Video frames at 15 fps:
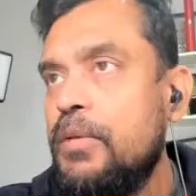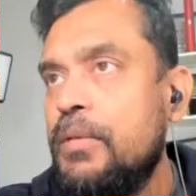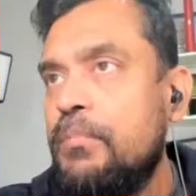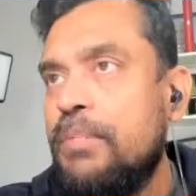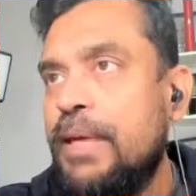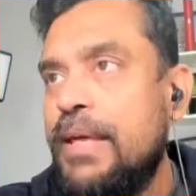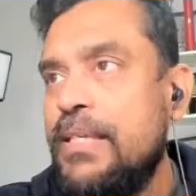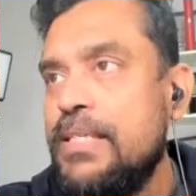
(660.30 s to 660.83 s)

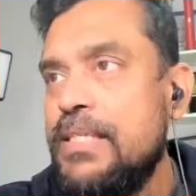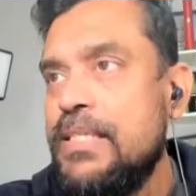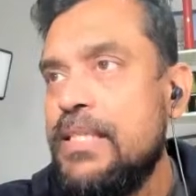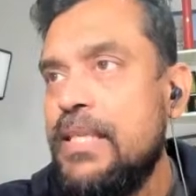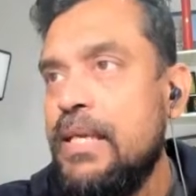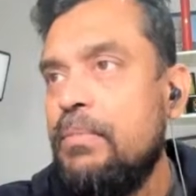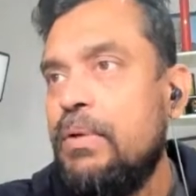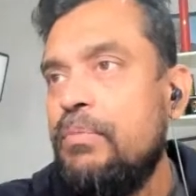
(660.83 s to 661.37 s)
page is
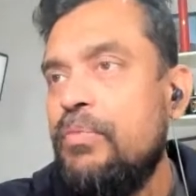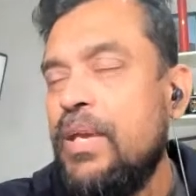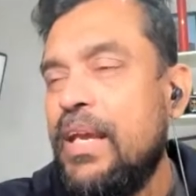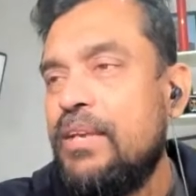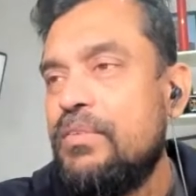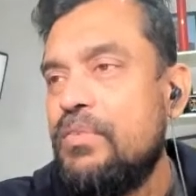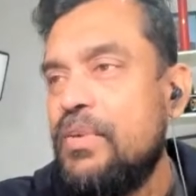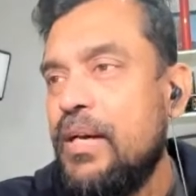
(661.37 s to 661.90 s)
there, but we
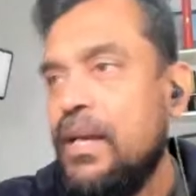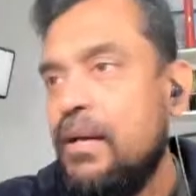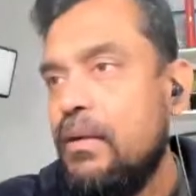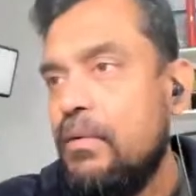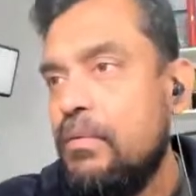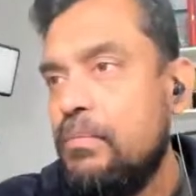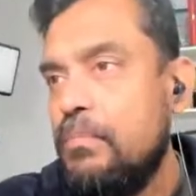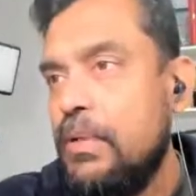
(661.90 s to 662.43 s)
can try
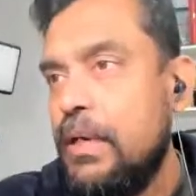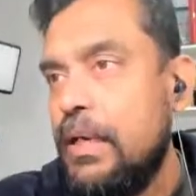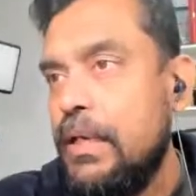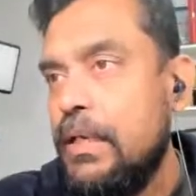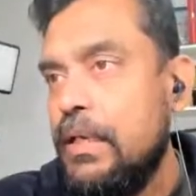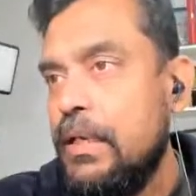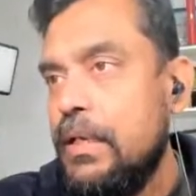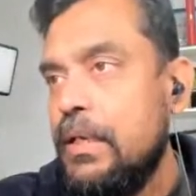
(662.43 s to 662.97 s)
out by